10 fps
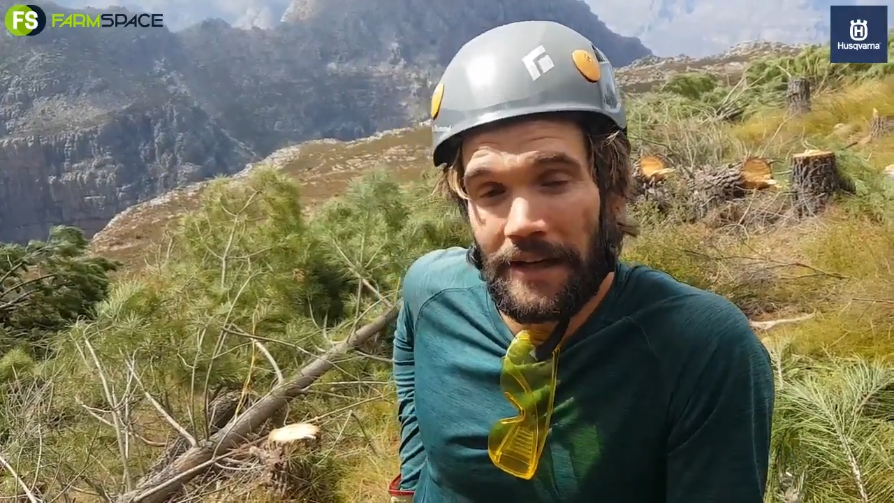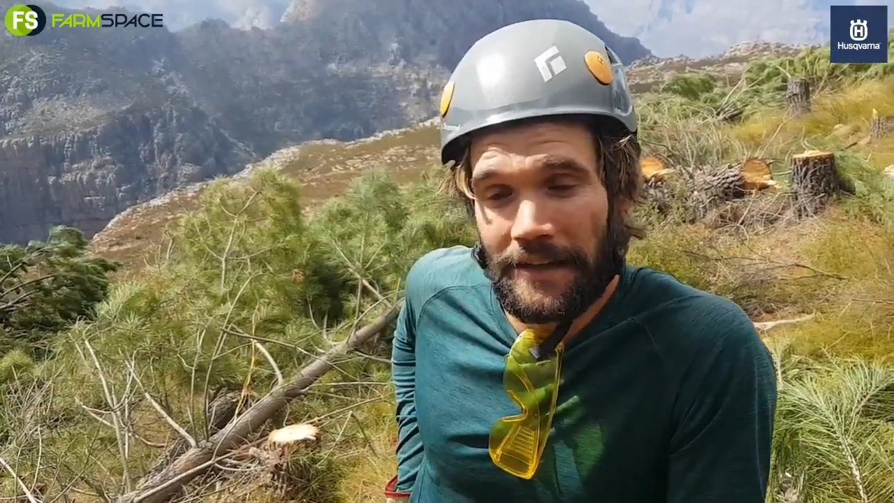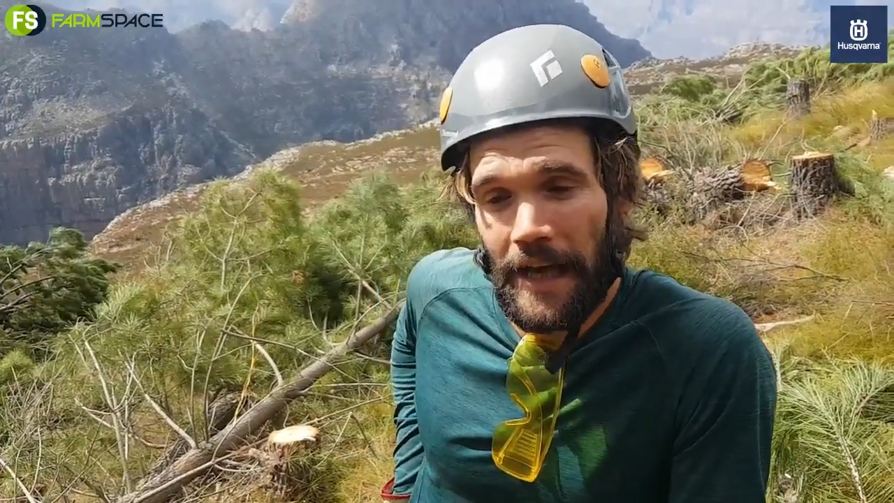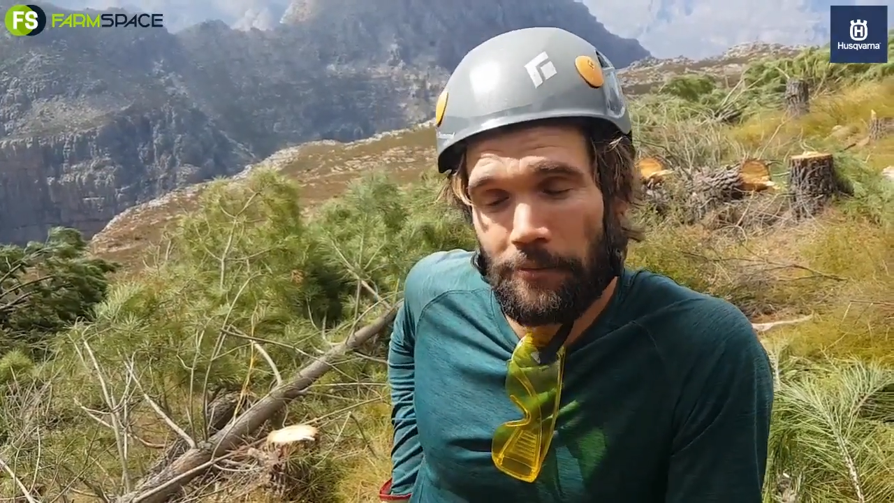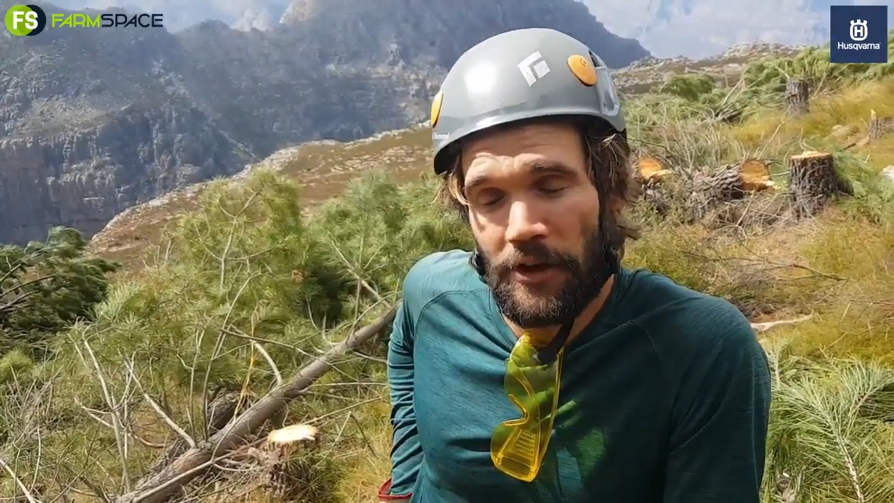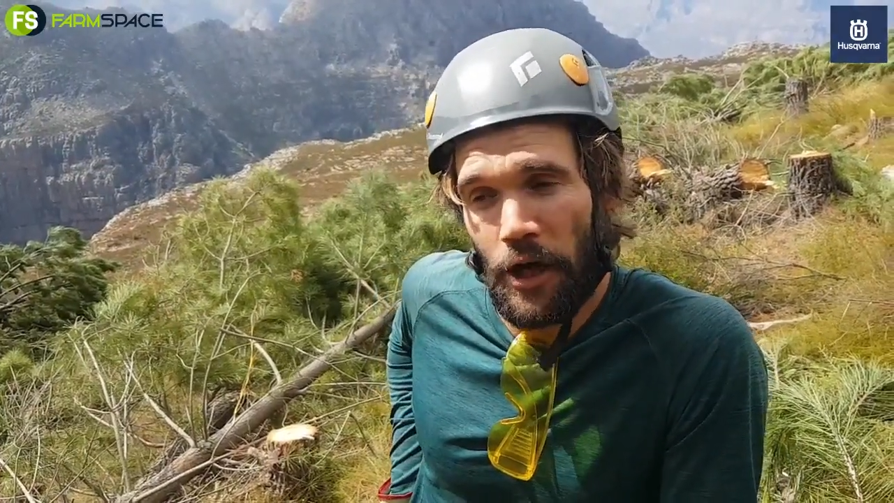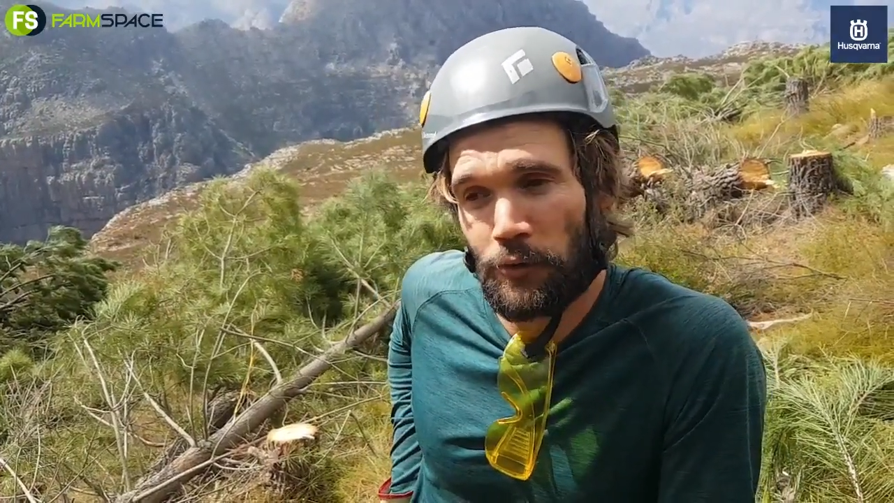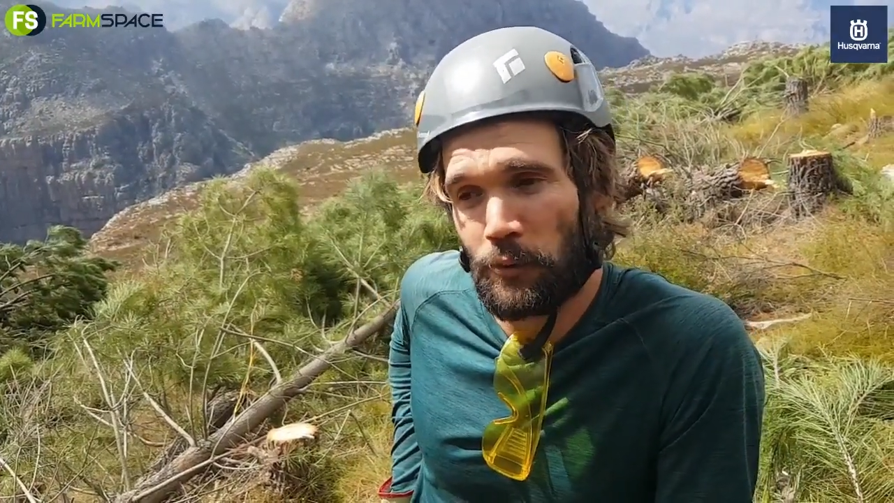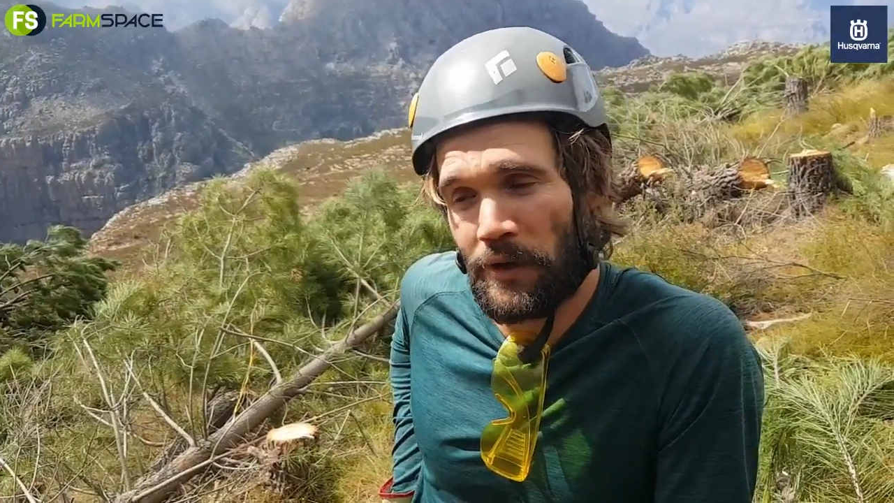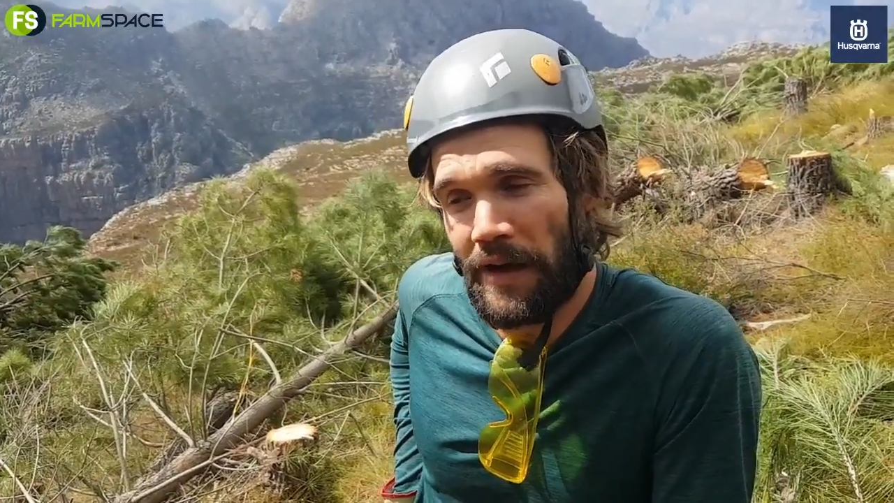in Cape
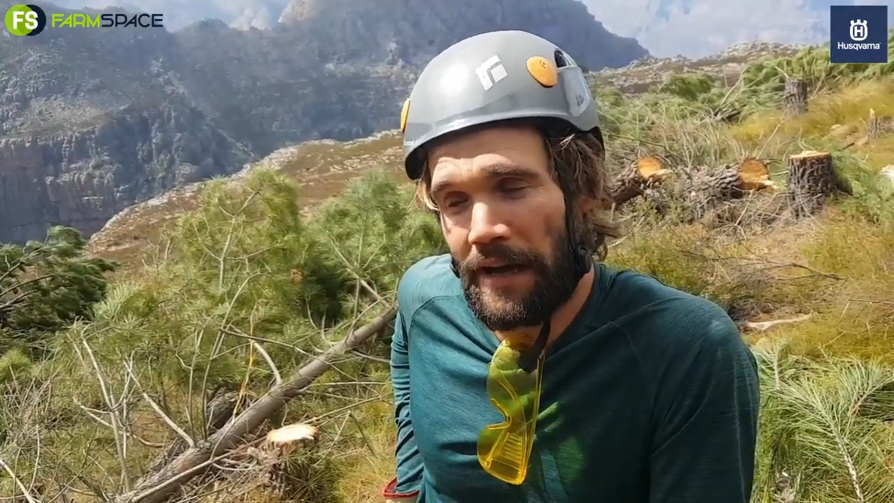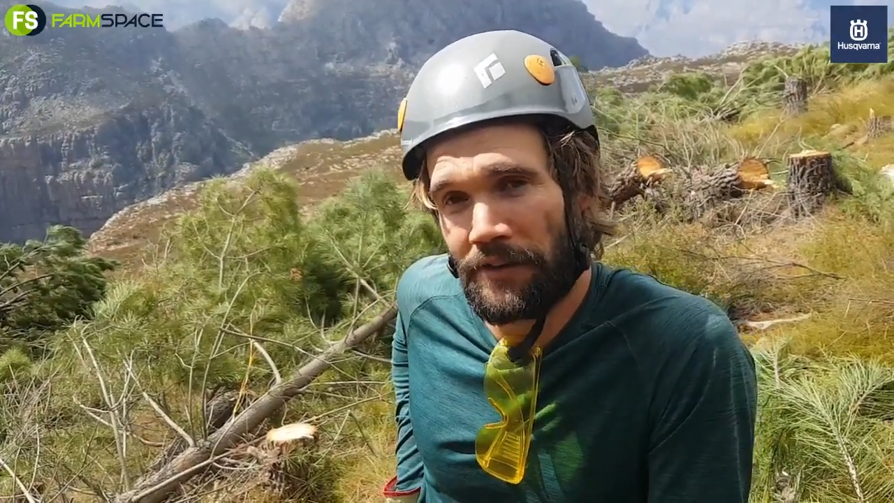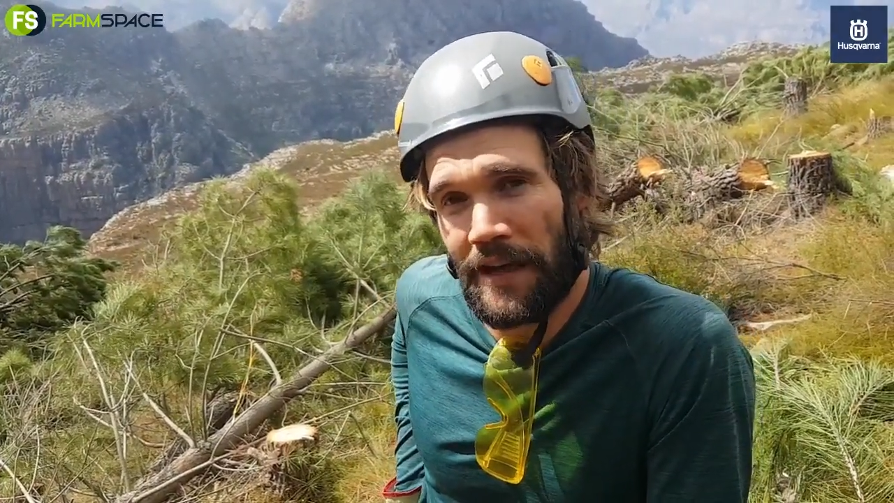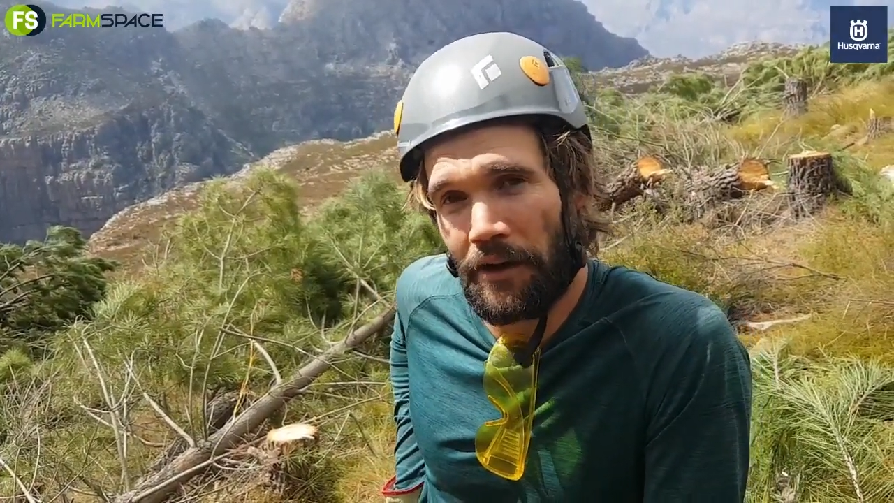Town, when we were having